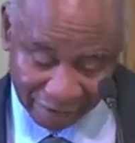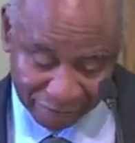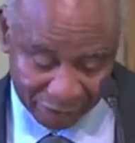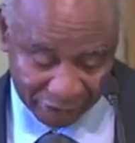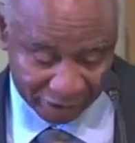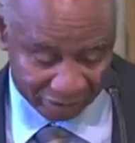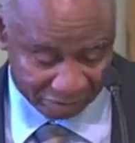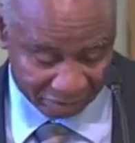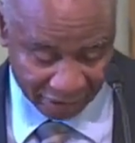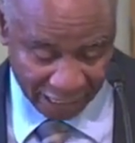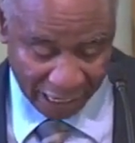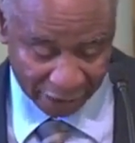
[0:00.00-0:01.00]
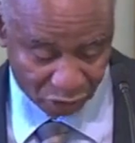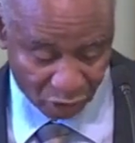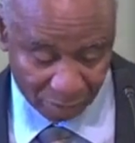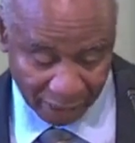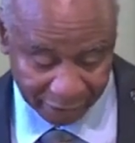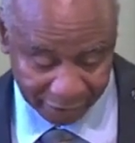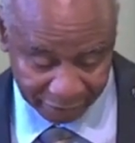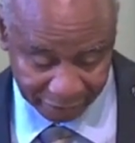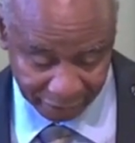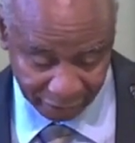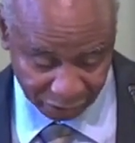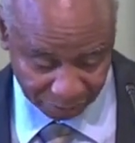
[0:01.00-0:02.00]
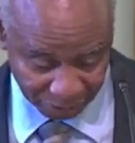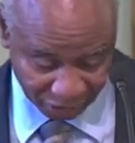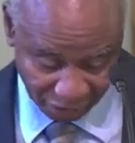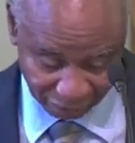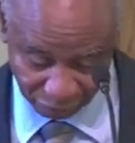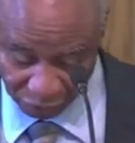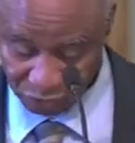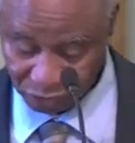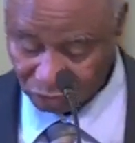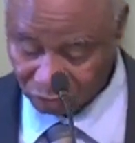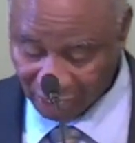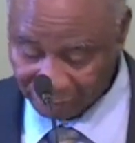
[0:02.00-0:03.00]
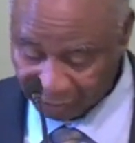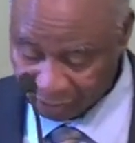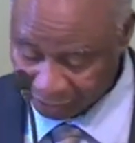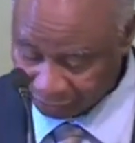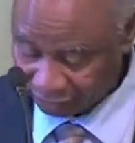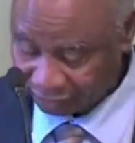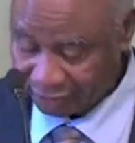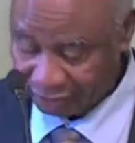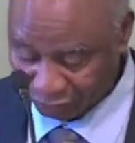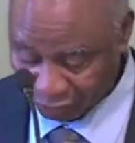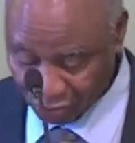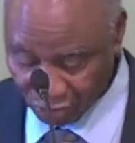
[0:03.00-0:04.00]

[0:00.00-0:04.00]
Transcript: been lying dormant, especially for those who have been saved for a long